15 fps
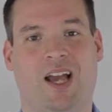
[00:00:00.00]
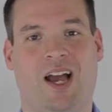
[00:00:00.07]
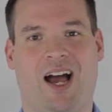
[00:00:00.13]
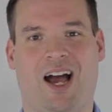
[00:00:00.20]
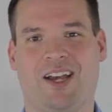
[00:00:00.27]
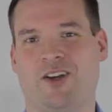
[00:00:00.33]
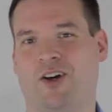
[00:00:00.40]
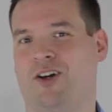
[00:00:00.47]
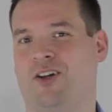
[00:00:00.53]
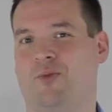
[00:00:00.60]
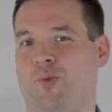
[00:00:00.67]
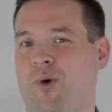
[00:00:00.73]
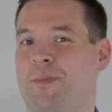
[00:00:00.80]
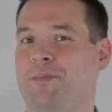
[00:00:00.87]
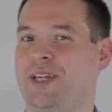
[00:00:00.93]
I call it
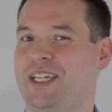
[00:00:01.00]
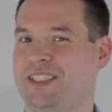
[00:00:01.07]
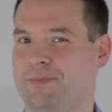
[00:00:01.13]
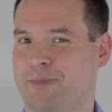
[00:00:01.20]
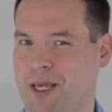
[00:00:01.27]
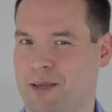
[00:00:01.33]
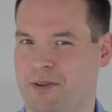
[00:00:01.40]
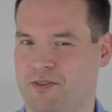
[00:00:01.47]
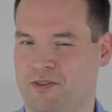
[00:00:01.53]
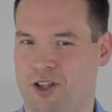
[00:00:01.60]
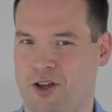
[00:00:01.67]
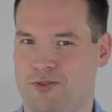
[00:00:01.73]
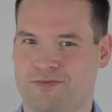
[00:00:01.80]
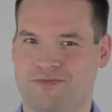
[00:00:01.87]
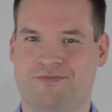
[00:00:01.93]
one-piece baby flow.